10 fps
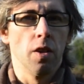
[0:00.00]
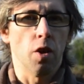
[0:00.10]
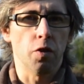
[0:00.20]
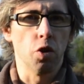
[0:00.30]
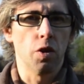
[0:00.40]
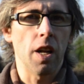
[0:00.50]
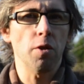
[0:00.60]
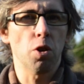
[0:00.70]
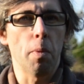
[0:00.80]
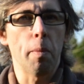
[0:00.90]
So I've sorted
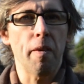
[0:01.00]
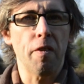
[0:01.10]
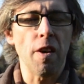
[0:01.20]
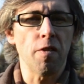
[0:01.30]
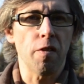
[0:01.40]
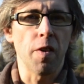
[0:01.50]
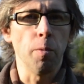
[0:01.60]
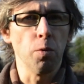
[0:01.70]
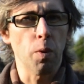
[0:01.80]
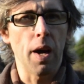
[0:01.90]
out some of my favourite
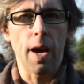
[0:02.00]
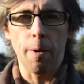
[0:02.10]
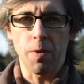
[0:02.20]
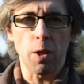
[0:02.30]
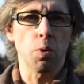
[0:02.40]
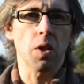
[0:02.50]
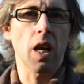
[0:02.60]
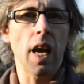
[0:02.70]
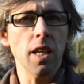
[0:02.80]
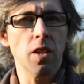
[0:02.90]
films where this was the
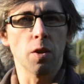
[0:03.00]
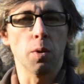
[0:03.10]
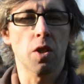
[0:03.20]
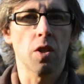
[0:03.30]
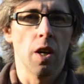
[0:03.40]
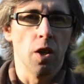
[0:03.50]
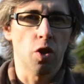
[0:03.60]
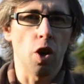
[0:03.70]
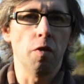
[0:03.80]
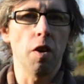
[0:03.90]
case. So it's
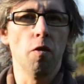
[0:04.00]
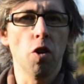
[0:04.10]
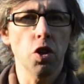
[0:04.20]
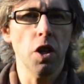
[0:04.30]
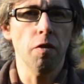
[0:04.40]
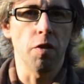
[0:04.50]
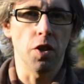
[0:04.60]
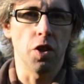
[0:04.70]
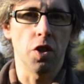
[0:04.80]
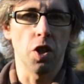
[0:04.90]
Soviet Russia
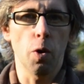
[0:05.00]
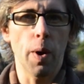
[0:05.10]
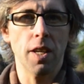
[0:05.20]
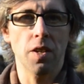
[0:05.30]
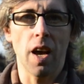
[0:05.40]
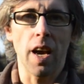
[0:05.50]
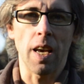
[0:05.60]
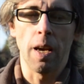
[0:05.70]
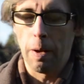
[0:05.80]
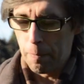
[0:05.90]
versus the USA.
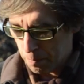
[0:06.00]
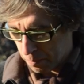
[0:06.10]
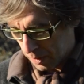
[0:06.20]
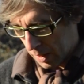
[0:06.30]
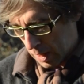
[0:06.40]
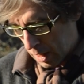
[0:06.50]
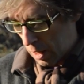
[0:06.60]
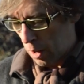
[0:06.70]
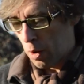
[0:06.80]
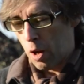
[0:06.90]

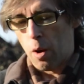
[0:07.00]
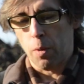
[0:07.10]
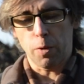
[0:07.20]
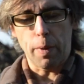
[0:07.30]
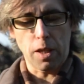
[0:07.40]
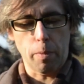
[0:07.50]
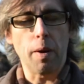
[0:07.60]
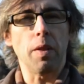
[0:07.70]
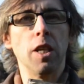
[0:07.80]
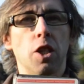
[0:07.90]
What's special
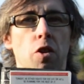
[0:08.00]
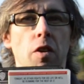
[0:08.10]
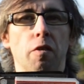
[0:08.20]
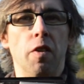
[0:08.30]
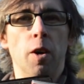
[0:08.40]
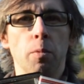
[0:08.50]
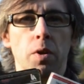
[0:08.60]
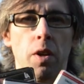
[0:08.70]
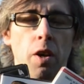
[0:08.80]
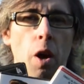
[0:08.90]
about these three
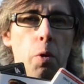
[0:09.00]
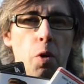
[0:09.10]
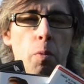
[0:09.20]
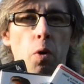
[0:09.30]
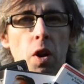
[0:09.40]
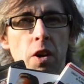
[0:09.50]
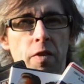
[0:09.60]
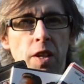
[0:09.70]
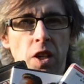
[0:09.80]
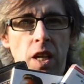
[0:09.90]
films, and I'll go through them all
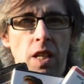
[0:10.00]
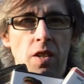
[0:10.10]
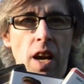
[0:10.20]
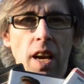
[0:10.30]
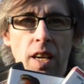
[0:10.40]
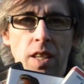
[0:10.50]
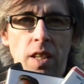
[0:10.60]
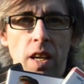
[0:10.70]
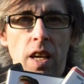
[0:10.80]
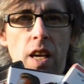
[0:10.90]
individually in a second,
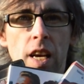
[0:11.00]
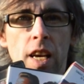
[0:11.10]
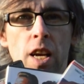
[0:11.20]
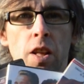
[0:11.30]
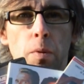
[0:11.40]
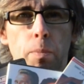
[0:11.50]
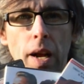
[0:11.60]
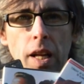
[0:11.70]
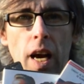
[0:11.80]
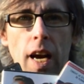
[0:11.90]
the
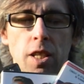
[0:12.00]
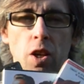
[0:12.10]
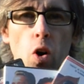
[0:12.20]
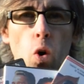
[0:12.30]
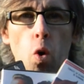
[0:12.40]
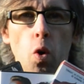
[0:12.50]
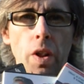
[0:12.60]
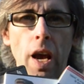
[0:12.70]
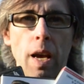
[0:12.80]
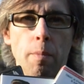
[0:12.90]
bad guys are all
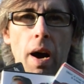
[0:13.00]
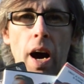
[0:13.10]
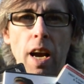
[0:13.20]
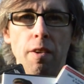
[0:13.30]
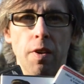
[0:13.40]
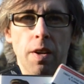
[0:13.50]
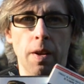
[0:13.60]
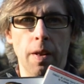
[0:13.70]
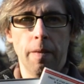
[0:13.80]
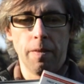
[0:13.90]
named Ivan.
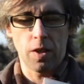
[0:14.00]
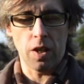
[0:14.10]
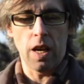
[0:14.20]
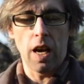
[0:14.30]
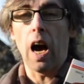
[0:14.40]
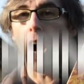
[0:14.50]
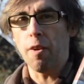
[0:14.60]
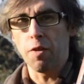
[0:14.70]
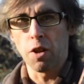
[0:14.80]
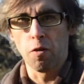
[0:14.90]
So
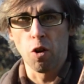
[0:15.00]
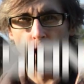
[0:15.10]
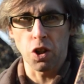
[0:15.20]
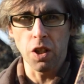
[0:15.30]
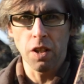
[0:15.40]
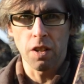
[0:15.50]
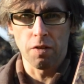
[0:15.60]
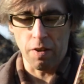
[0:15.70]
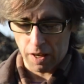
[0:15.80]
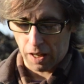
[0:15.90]
Ivan the Russian,
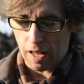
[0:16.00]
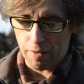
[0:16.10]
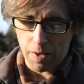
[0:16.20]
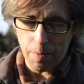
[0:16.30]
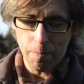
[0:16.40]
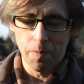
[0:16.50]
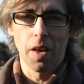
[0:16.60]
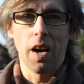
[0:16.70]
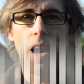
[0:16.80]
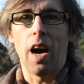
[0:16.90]
very clever.
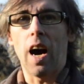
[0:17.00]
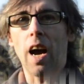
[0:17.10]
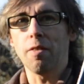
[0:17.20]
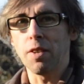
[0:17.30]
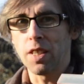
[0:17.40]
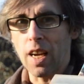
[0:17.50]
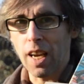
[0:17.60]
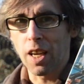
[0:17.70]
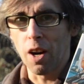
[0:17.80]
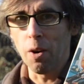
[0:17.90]
Ivan
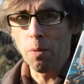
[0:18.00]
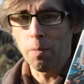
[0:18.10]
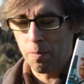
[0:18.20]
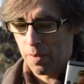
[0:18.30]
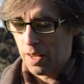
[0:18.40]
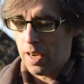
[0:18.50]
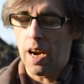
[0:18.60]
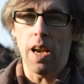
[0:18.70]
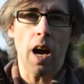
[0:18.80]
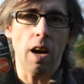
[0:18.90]
Danko
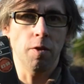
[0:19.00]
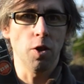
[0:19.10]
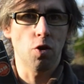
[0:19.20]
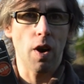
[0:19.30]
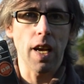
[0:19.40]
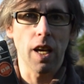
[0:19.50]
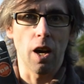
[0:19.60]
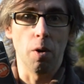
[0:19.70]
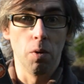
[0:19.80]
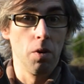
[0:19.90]
and Ivan
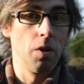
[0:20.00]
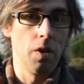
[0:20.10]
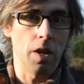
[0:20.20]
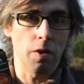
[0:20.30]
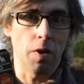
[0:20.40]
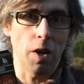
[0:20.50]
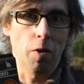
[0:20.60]
Drago. That's very